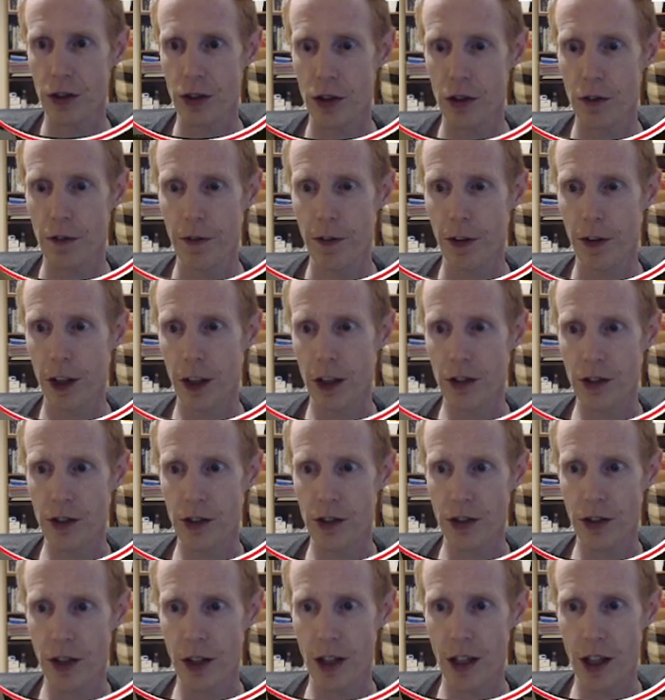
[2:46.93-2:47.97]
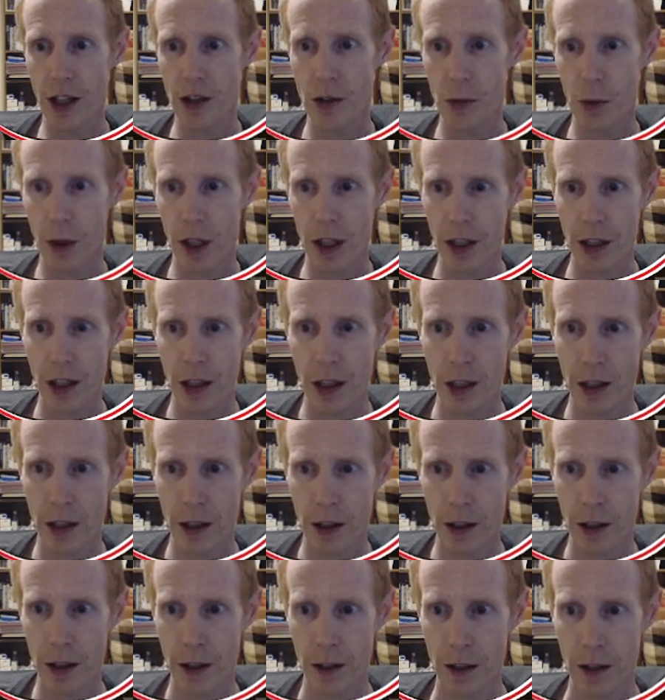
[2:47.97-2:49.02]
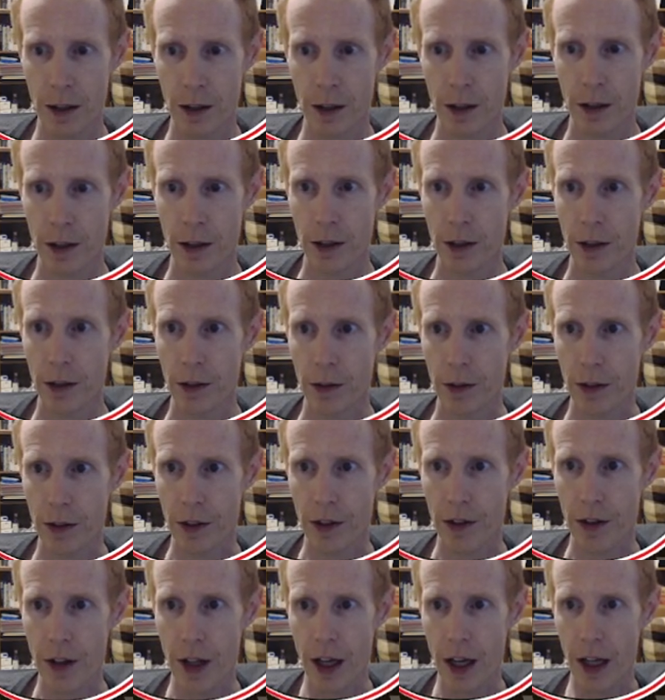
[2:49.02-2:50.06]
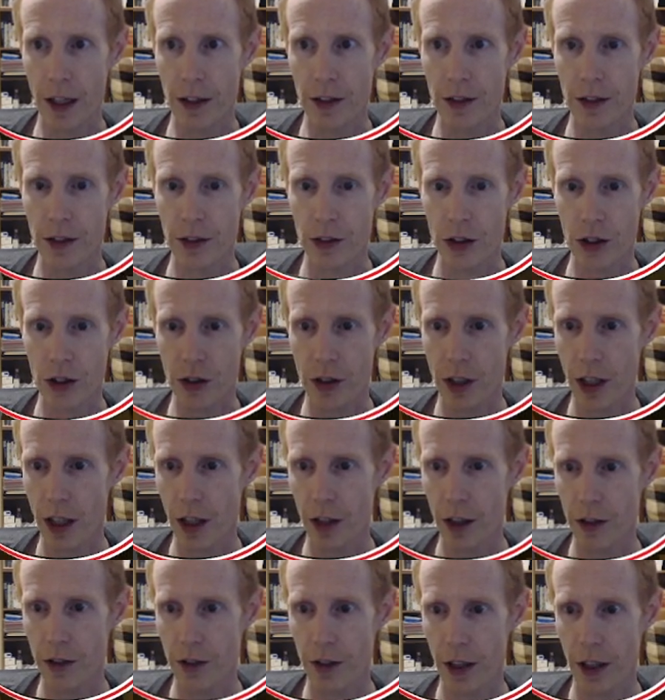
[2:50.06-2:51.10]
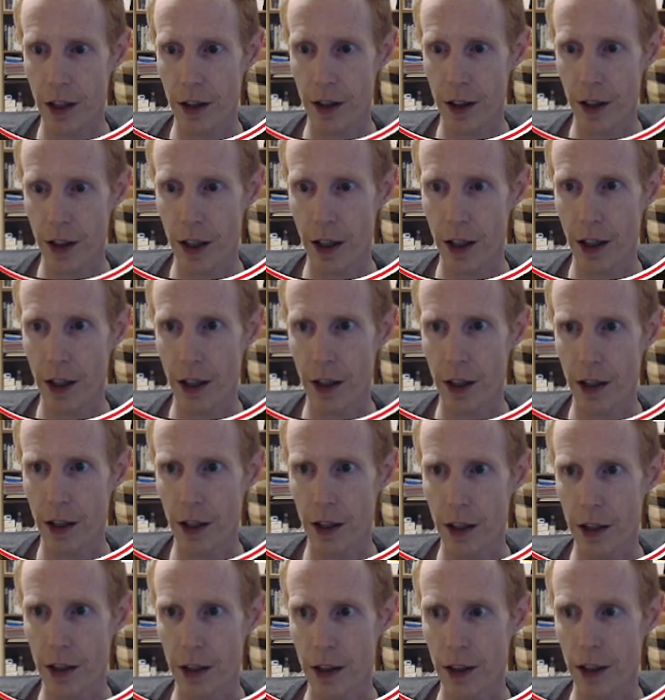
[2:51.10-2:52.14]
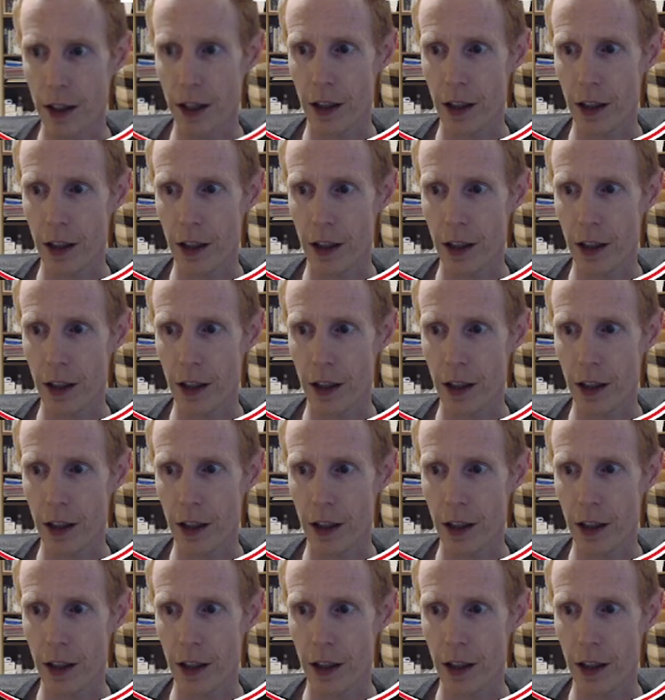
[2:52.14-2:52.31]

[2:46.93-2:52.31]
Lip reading: 2 furnaces in this one. What's that? Just calcite there,